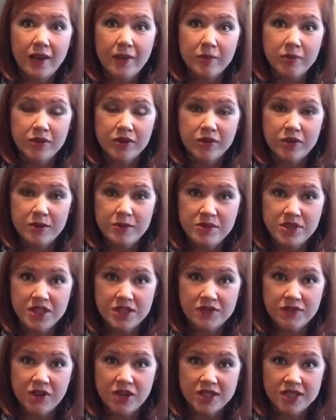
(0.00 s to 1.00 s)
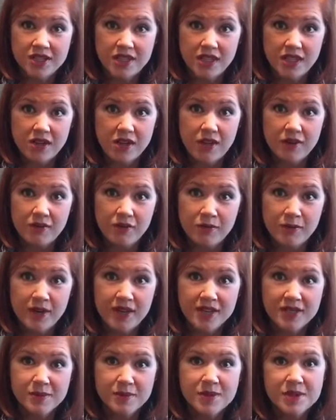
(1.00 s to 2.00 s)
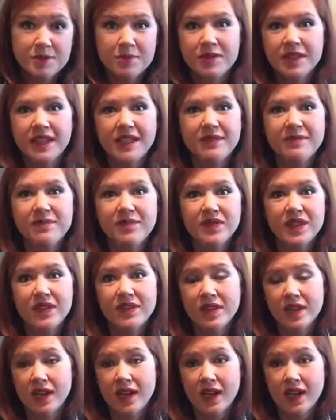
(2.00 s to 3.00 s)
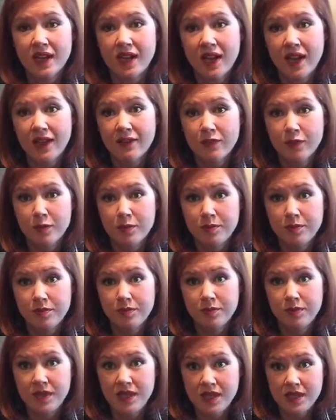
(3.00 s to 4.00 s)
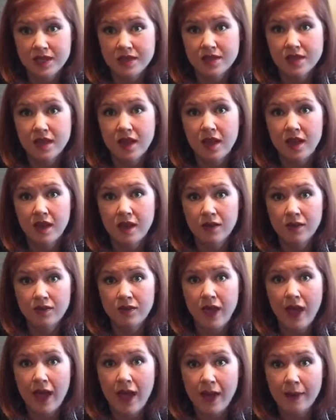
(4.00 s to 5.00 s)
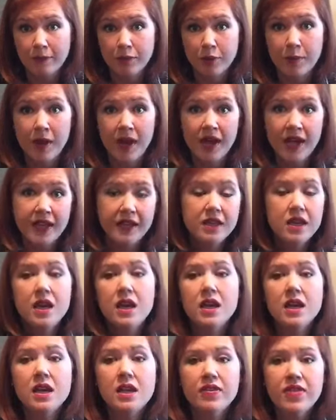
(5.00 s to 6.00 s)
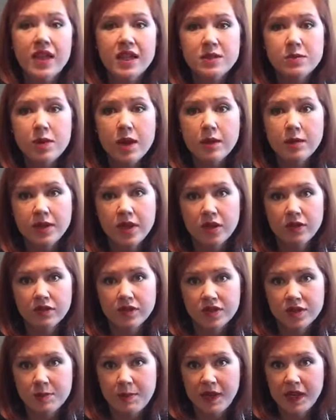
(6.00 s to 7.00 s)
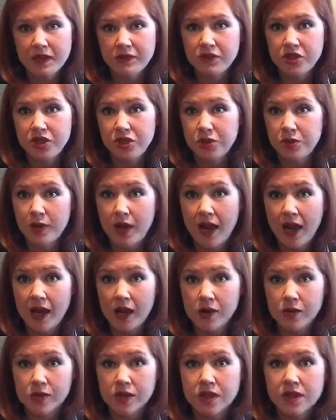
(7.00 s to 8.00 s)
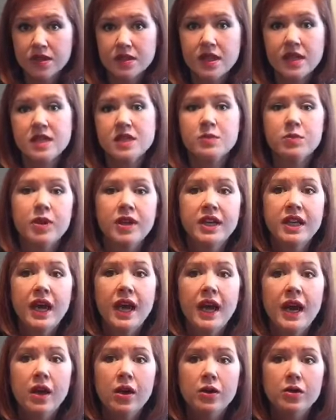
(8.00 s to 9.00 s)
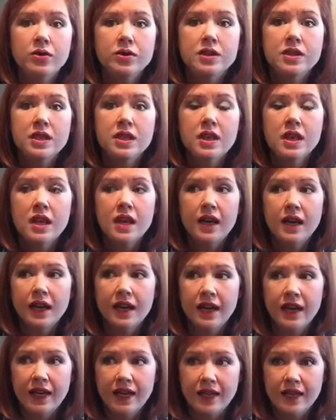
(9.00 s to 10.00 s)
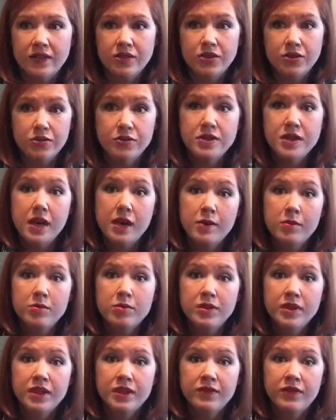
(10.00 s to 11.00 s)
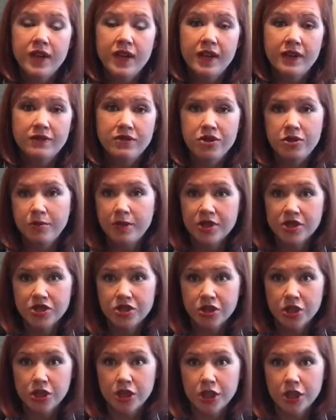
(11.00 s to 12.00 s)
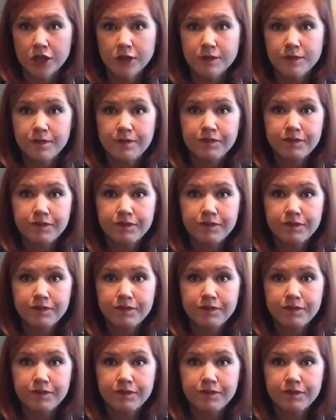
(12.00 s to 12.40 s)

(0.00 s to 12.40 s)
with cream cheese frosting off of my husband's plate, and then I had a half a piece of apple pie. That's probably over a span of 2 hours. I spread it out. I do dump if I have too much sugar,